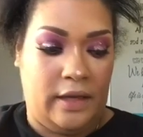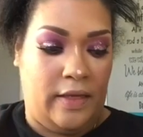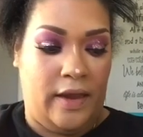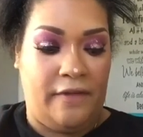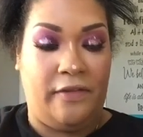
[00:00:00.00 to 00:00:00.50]

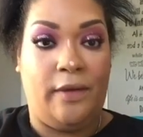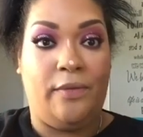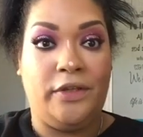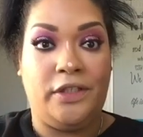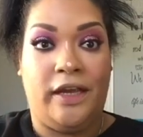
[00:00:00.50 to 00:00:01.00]
And then I feel like
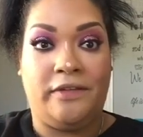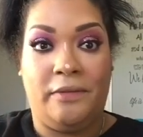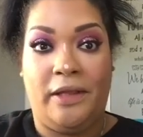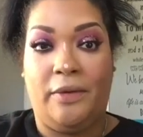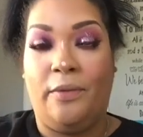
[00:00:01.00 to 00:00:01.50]
once you have
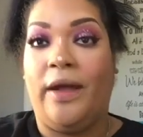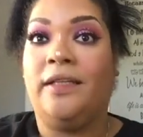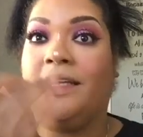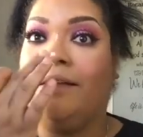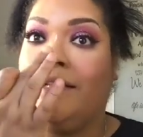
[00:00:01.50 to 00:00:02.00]
something like
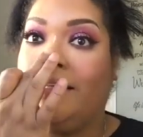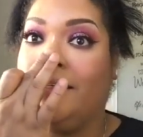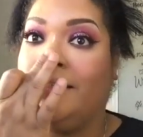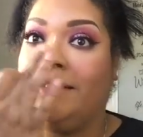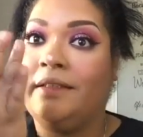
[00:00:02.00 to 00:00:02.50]
wet down like
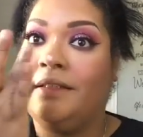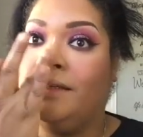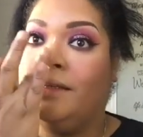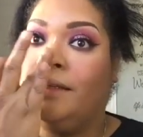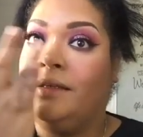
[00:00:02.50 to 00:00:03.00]
this,
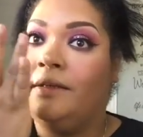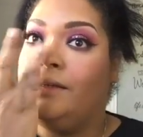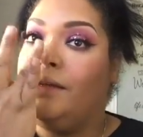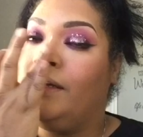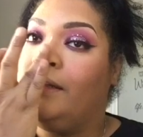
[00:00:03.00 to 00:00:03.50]

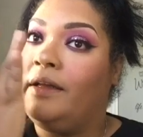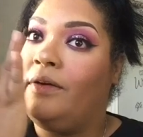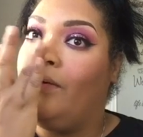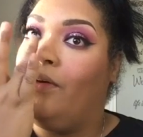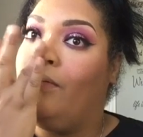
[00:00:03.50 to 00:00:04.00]
you can then
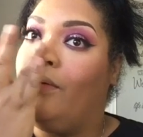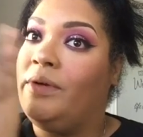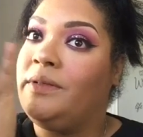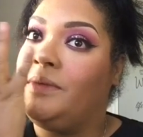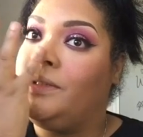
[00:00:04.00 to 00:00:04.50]
go over
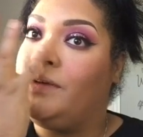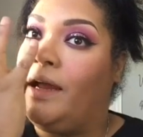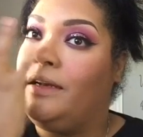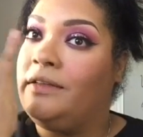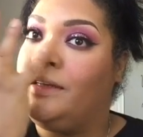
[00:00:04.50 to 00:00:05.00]
with something dry
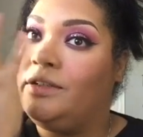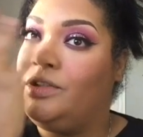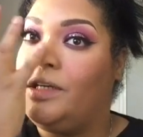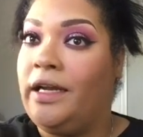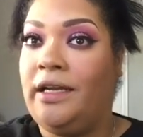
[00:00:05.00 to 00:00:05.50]
and it's going to
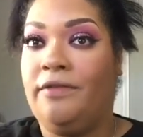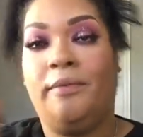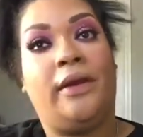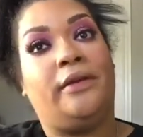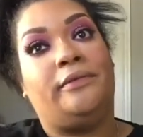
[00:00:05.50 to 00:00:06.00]
shine
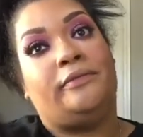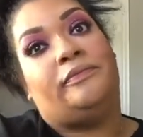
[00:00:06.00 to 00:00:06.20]
even better.